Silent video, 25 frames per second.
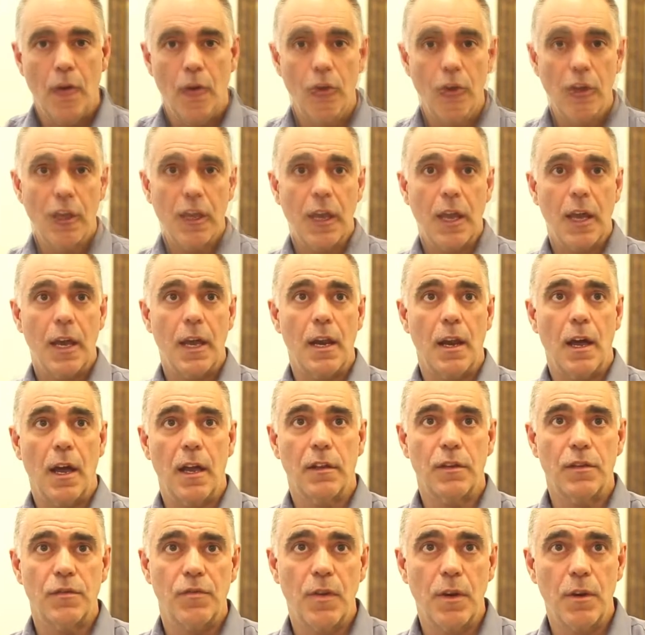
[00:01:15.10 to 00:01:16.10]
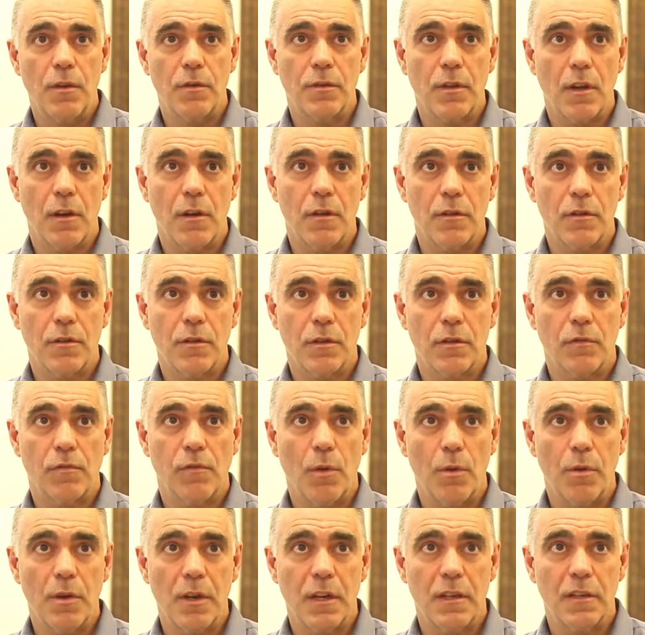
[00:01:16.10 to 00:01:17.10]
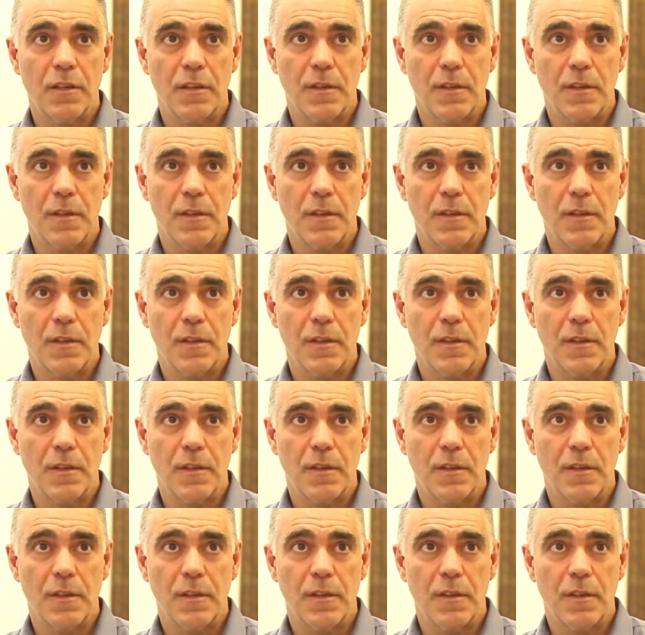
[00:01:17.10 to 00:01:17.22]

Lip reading: you're looking at spheres that are just floating